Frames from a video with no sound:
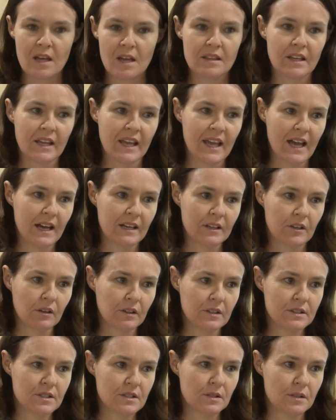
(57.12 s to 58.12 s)
The
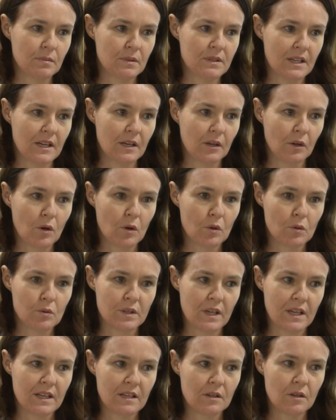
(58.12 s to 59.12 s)
cardiologist was then called
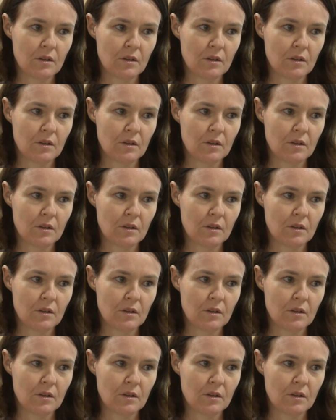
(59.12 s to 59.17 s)
in,